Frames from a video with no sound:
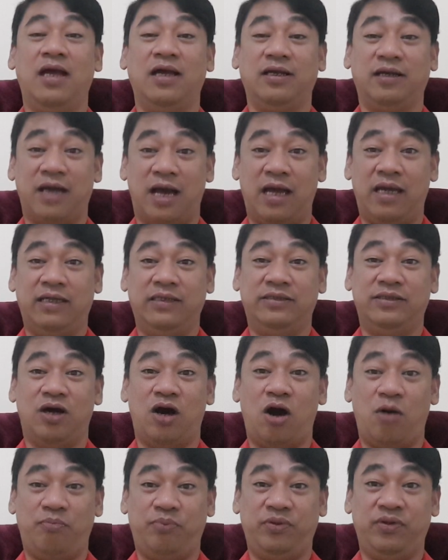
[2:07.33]
guide the
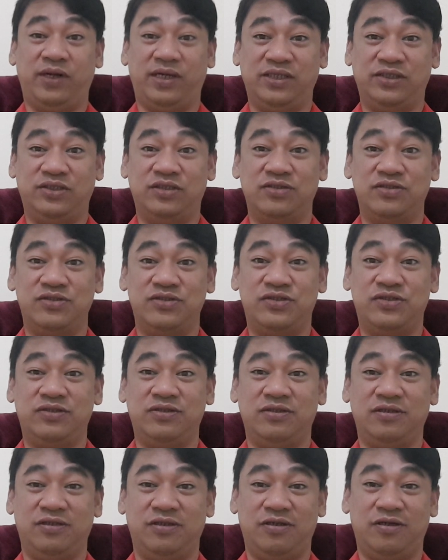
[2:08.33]
operations
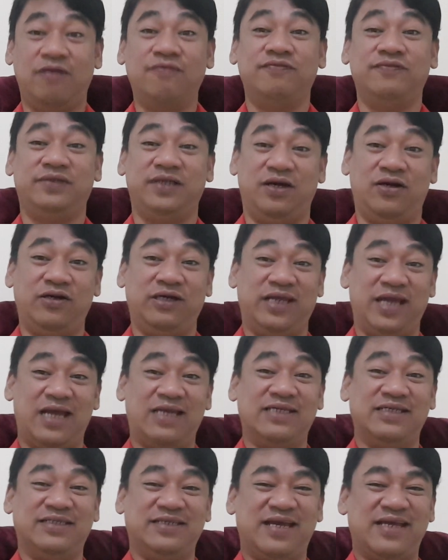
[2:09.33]
of the
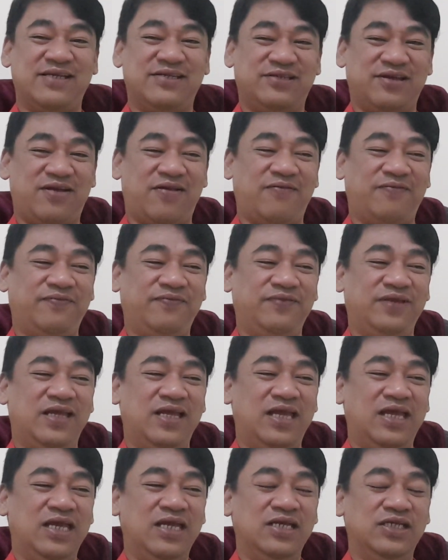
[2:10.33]
organization.
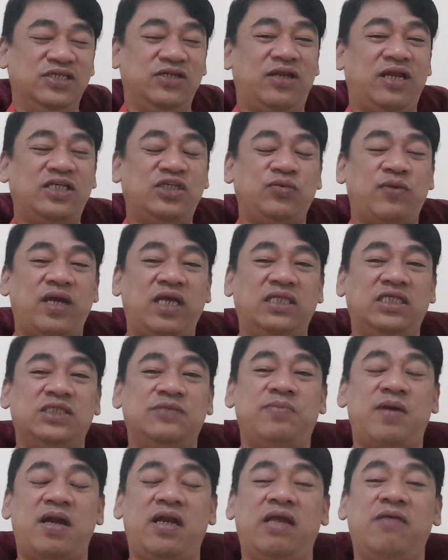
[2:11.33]
So that's why it is
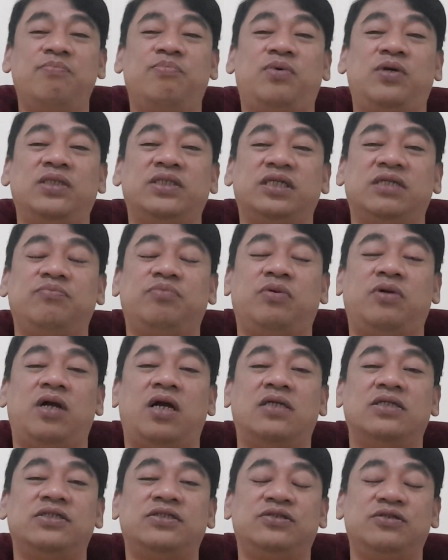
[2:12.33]
very important for
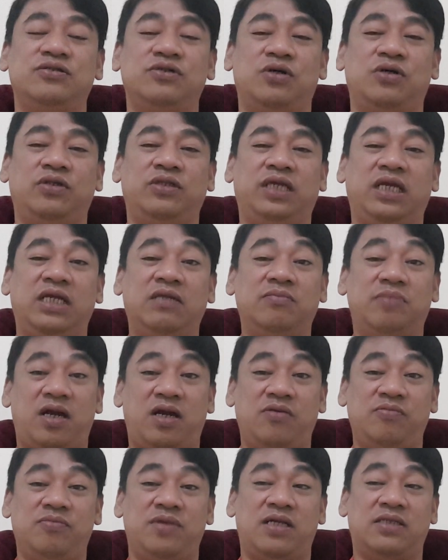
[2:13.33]
us to know the
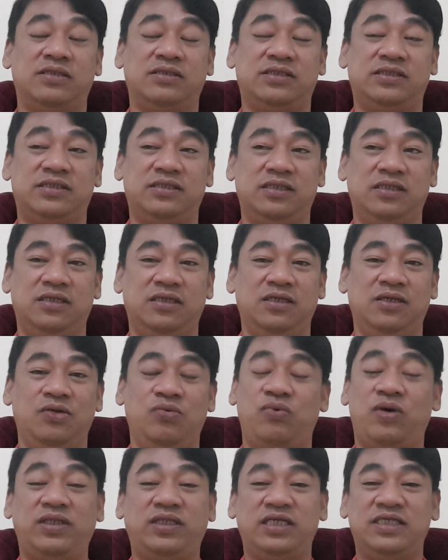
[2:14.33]
environment.
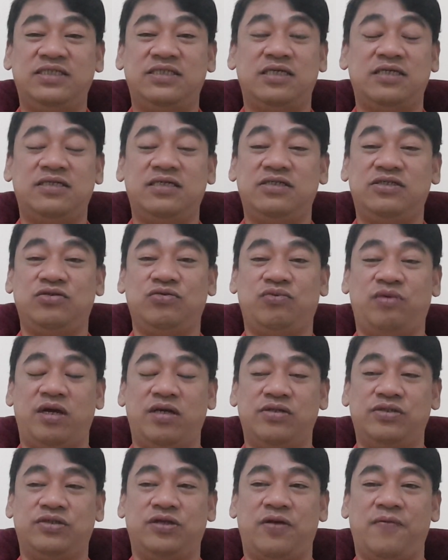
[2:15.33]
What is the
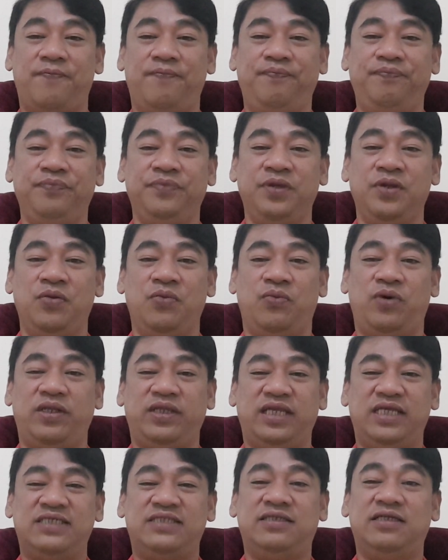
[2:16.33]
situation?
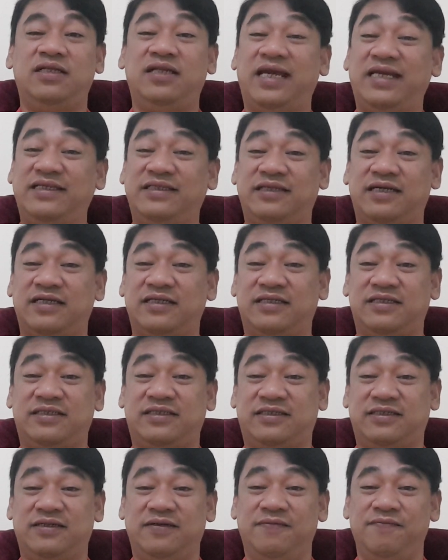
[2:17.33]
What is the
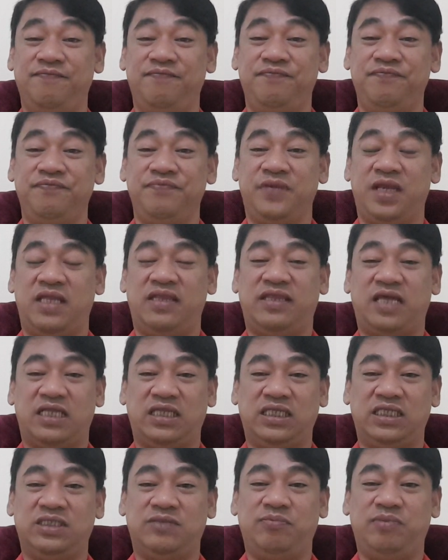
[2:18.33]
latest? And
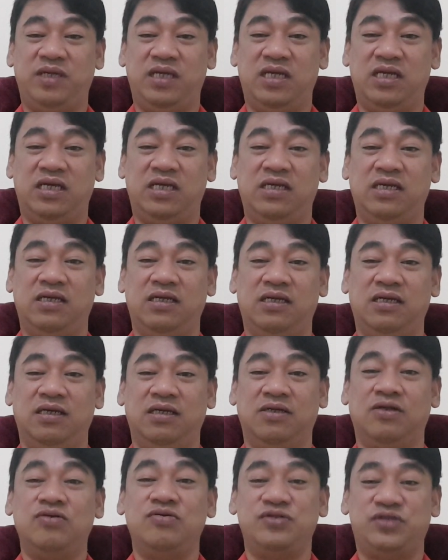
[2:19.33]
that is being
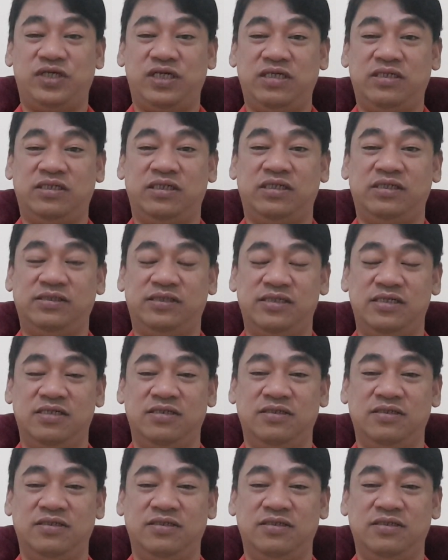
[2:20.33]
considered